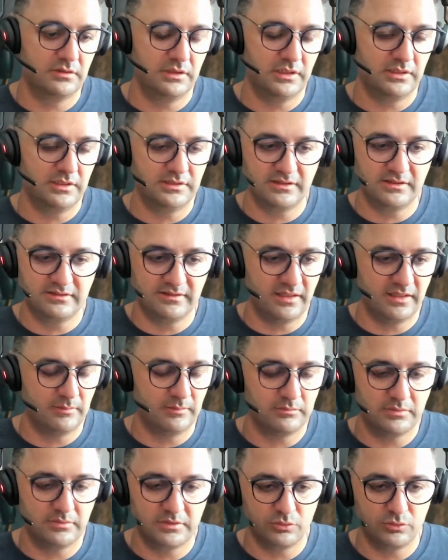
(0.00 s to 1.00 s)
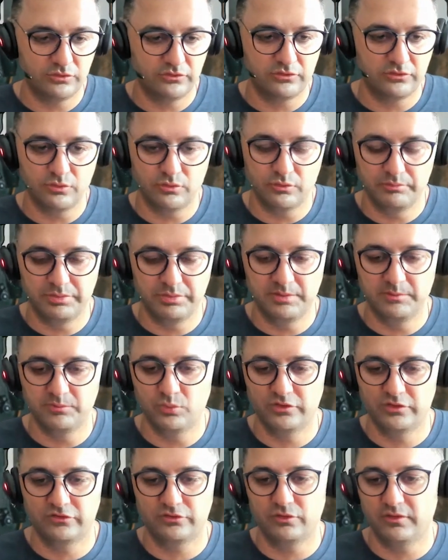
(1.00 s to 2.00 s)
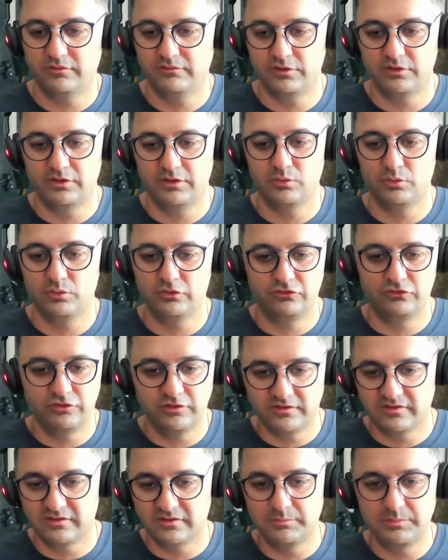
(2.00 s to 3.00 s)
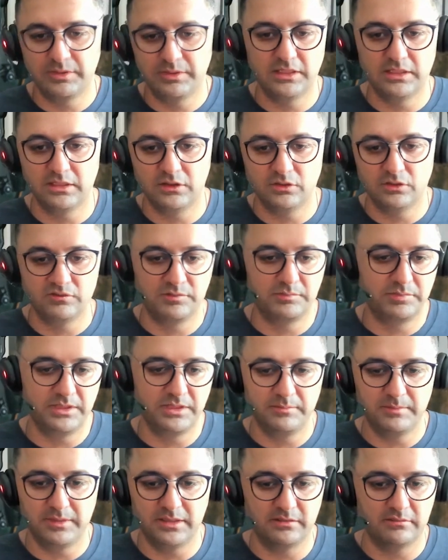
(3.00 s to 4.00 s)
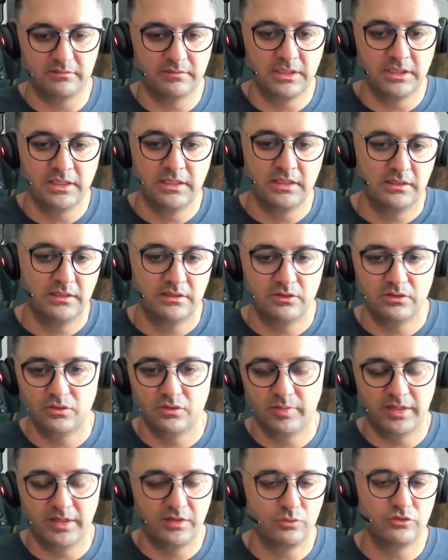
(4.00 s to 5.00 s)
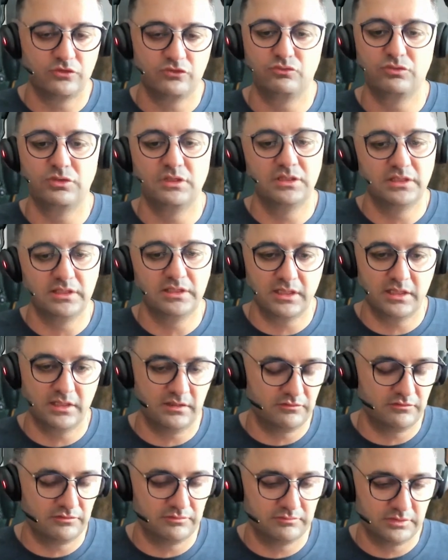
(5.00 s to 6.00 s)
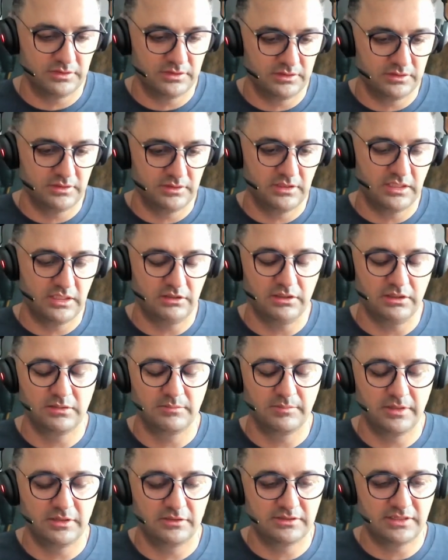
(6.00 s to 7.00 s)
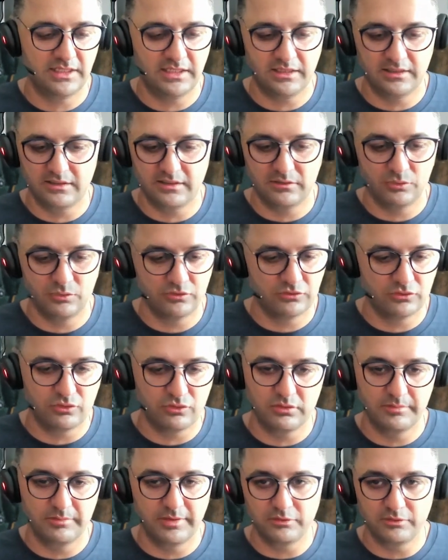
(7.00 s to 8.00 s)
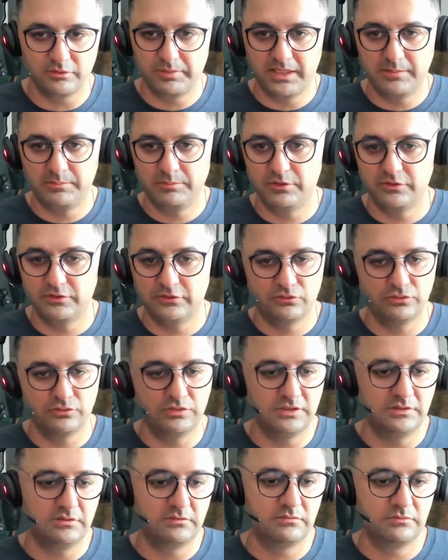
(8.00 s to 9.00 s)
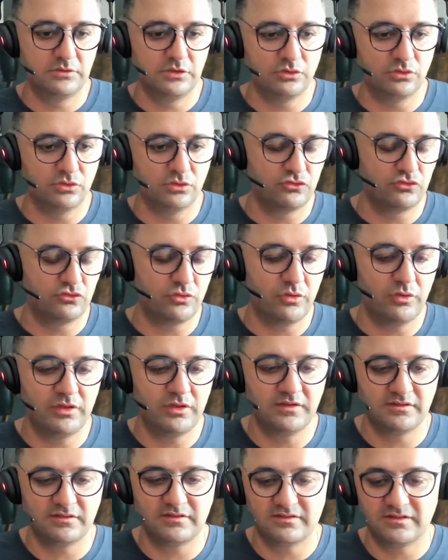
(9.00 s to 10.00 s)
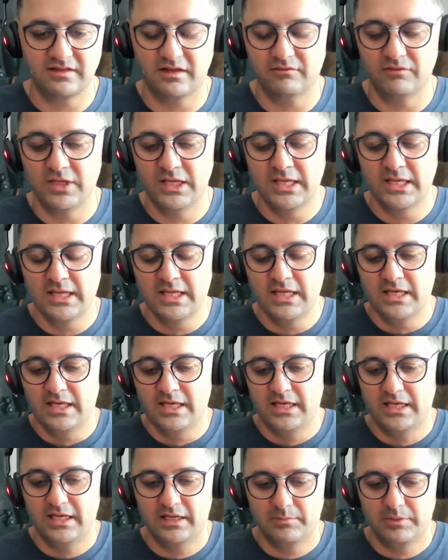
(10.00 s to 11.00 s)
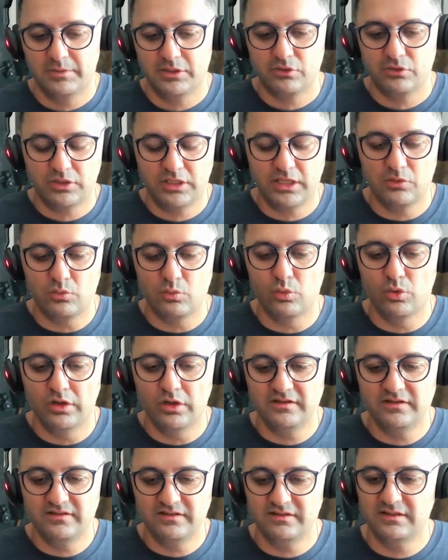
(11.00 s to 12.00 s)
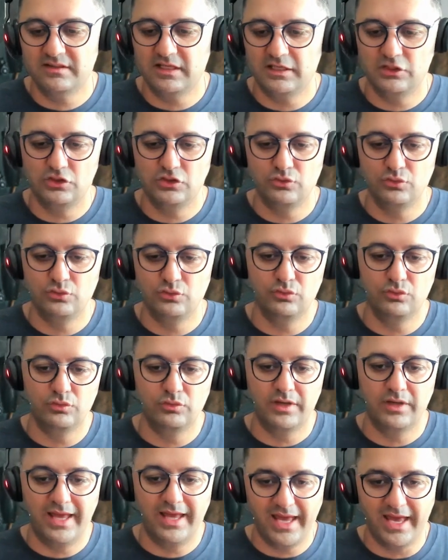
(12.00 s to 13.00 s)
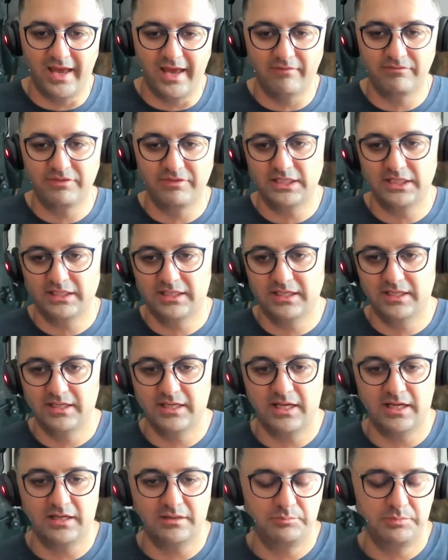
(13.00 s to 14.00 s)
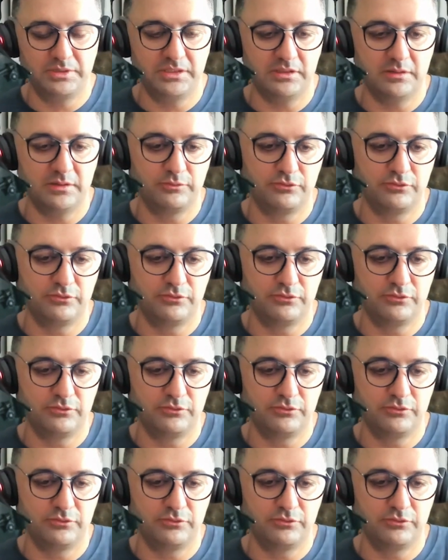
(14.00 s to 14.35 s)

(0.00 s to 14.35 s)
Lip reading: At that time, there was no BIM whatsoever. It was just the beginning of a BIM, and nobody was really kind of caring about that. And it was all about papers, 2D, drawings and stuff. And I'm like, okay, what is it that you have that cannot be